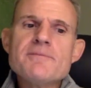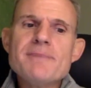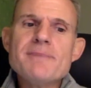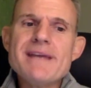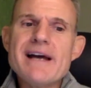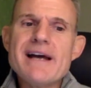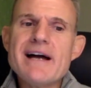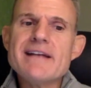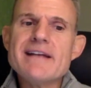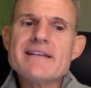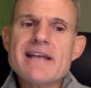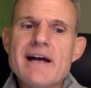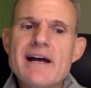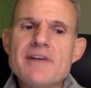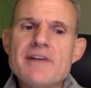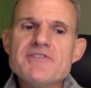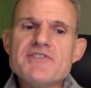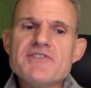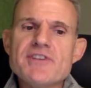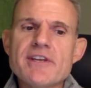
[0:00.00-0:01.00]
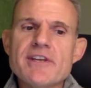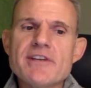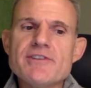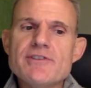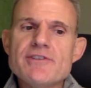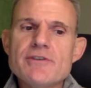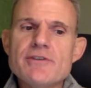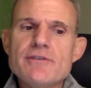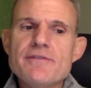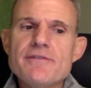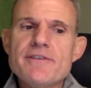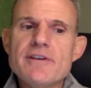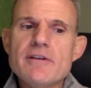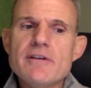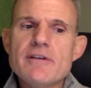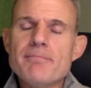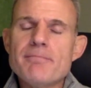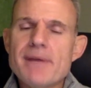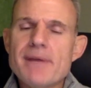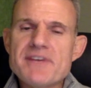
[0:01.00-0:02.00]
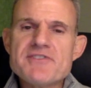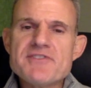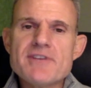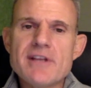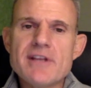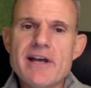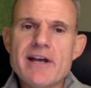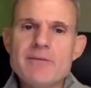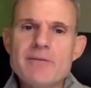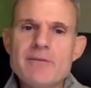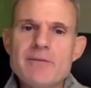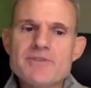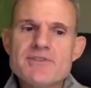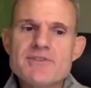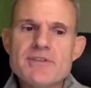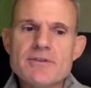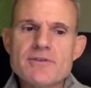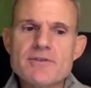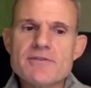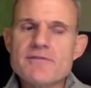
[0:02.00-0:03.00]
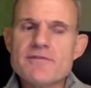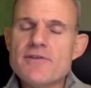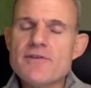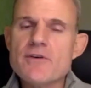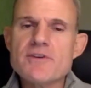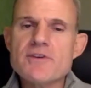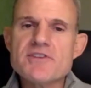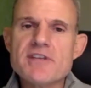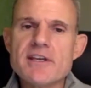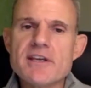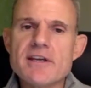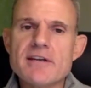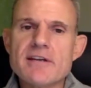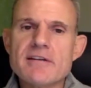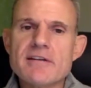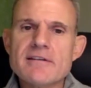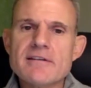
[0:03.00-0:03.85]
beyond counseling do you feel best aligned with solution-focused thinking?